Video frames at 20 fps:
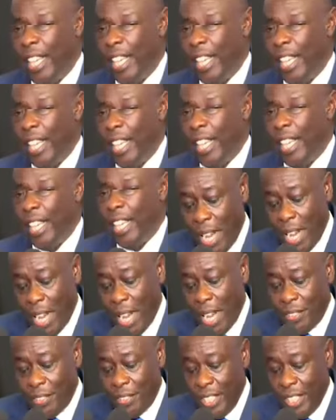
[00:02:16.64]
And among
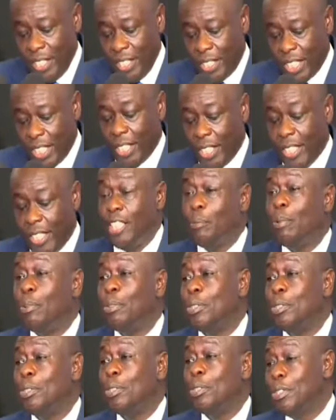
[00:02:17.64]
the things that he
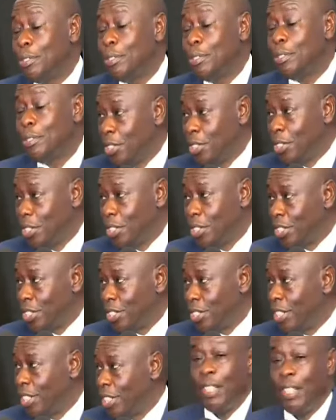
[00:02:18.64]
did put was
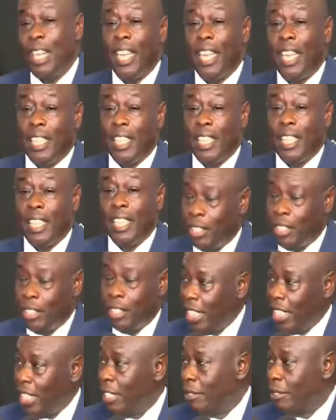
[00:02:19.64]
the Olive Garden
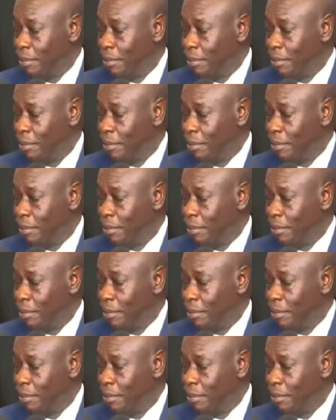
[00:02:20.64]
Hotel,